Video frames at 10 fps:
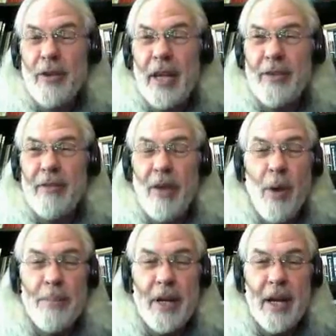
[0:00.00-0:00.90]
so that's it. If they
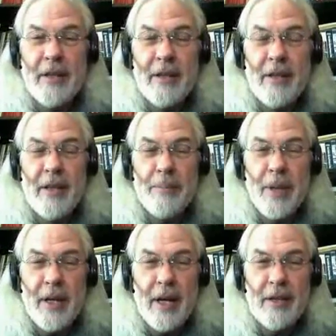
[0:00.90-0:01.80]
want to pick on you, they
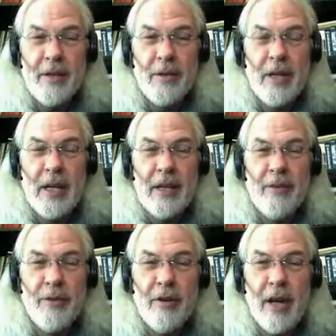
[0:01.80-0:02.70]
pick on you.
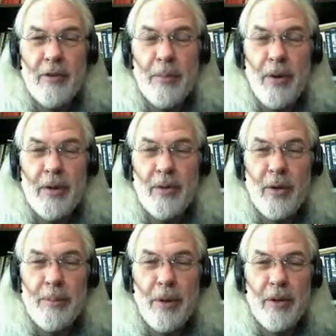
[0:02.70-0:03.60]
And if you're an outspoken
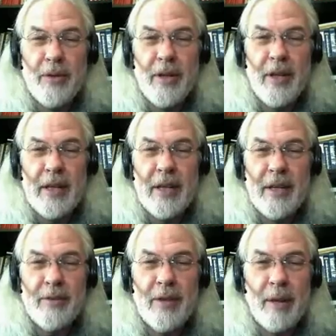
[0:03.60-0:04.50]
sort of person, then they
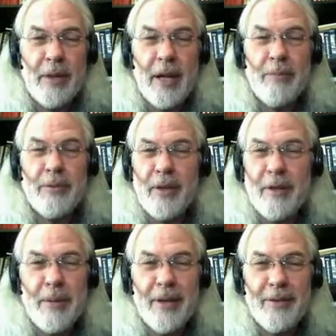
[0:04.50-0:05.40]
just, I mean, I'm still
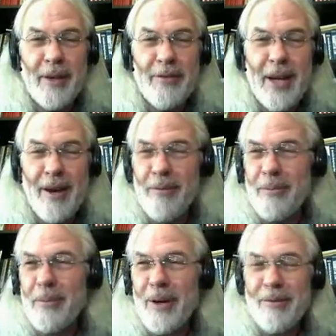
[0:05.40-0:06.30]
in the middle of stuff now. We
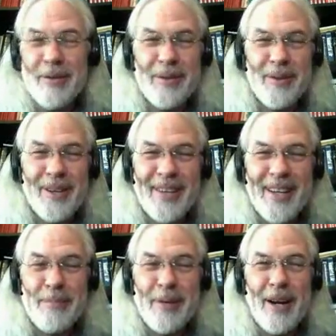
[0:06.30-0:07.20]
won't even discuss
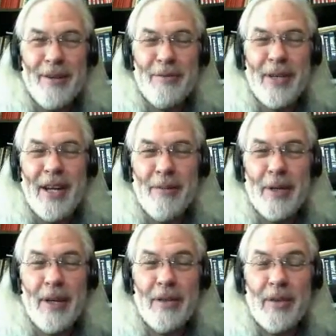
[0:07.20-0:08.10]
that, but I don't even care
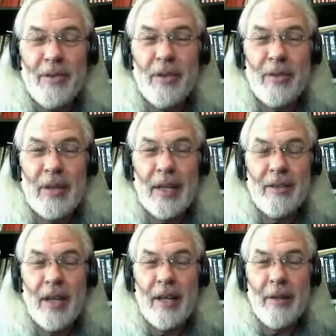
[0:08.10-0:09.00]
because it's just, like I
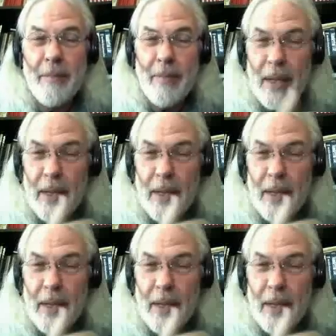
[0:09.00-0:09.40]
say,